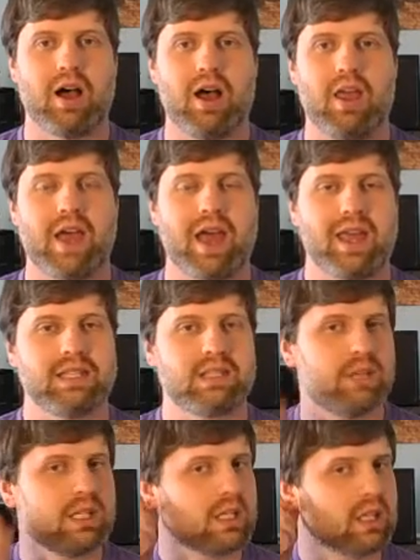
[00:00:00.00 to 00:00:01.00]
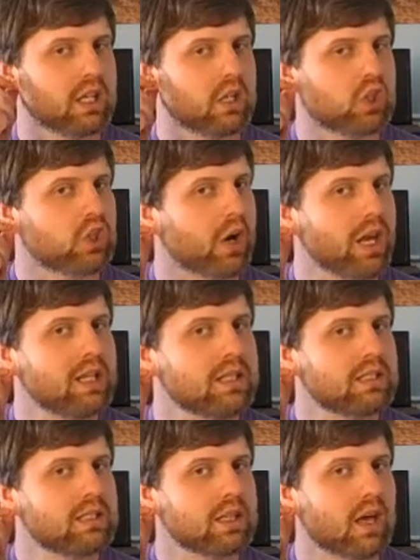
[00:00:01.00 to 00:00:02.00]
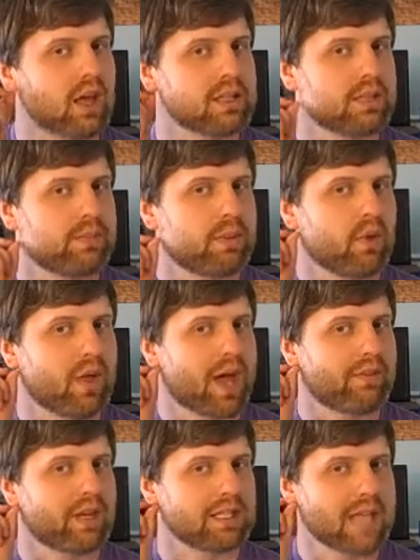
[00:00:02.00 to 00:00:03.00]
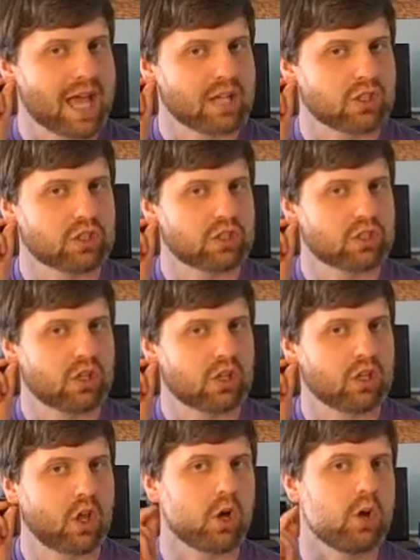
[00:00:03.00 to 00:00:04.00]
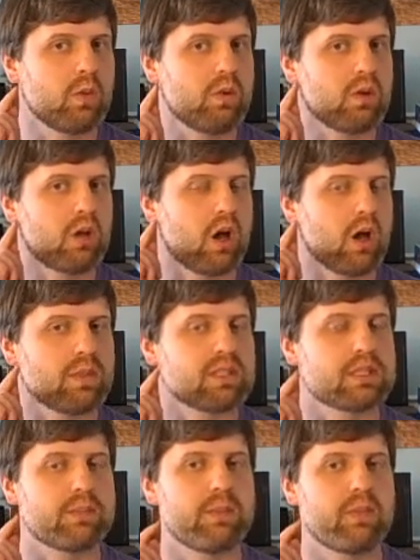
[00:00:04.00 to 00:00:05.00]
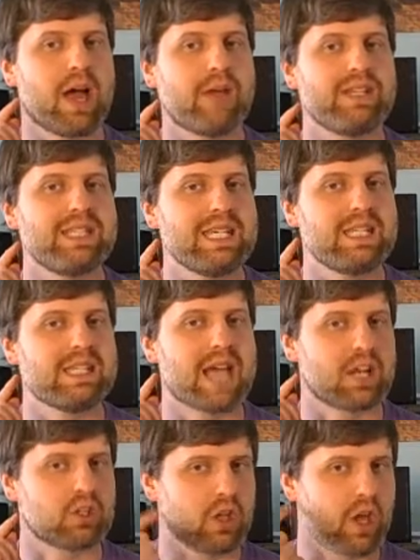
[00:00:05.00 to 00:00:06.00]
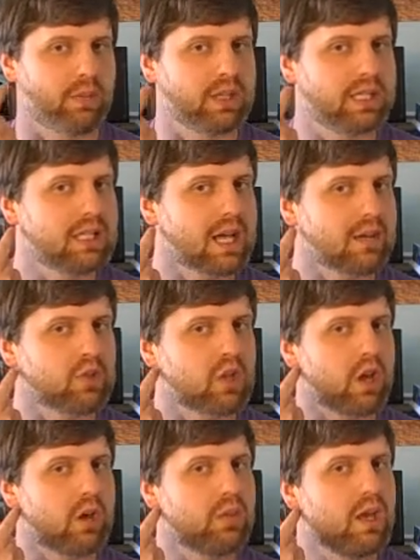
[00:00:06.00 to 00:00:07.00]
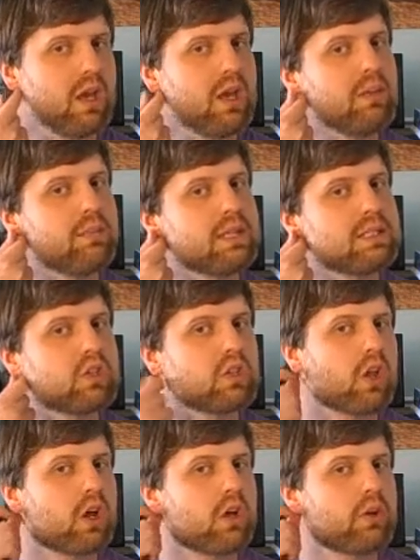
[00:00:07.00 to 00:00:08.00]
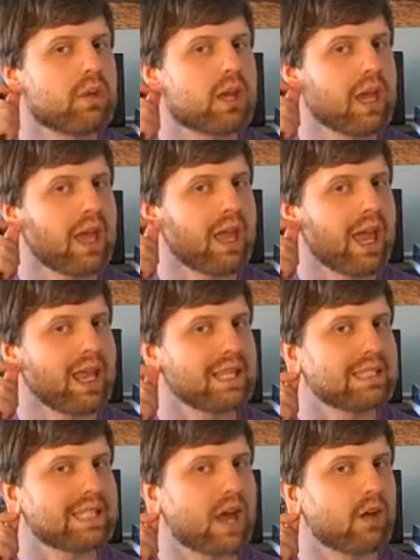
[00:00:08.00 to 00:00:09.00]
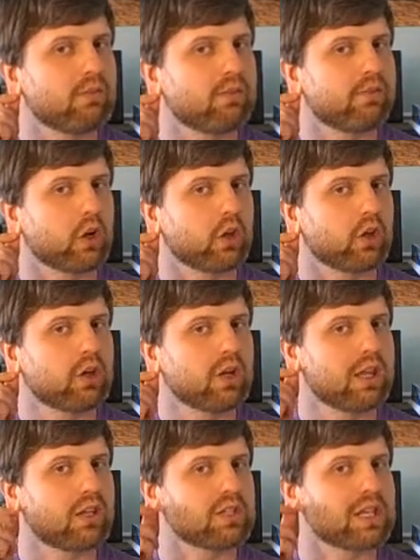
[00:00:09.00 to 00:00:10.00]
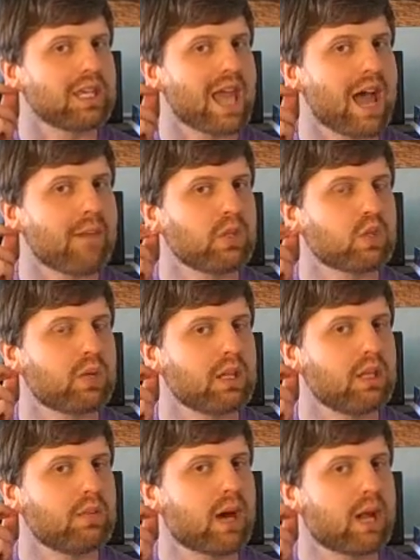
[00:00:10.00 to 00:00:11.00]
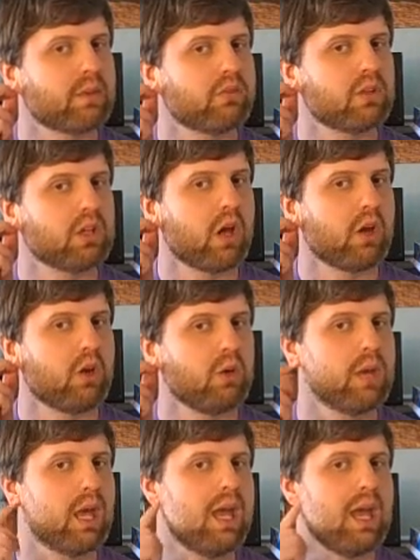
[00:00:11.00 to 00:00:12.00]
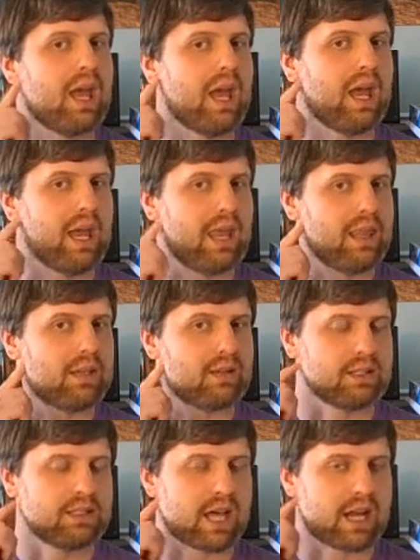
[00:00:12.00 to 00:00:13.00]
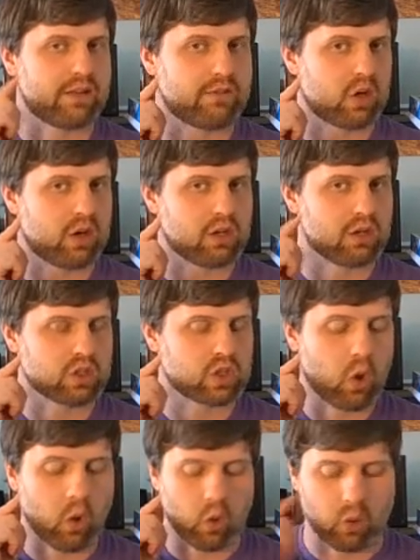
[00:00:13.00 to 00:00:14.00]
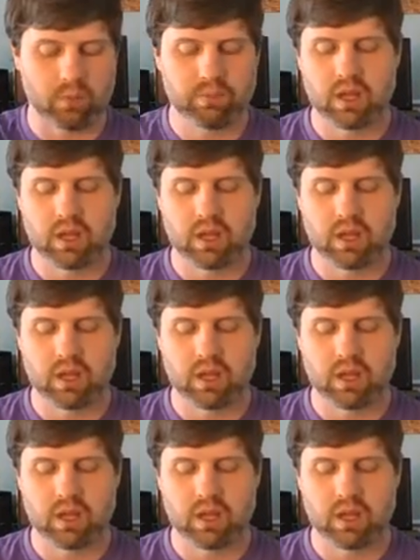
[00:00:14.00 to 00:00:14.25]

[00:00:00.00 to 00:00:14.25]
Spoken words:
That is a Mendelian trait. Some people have an attached lobe, and some people have a detached lobe. A detached lobe means that your lobe hangs down further, and there's a gap between the bottom of your lobe and the side of your skull.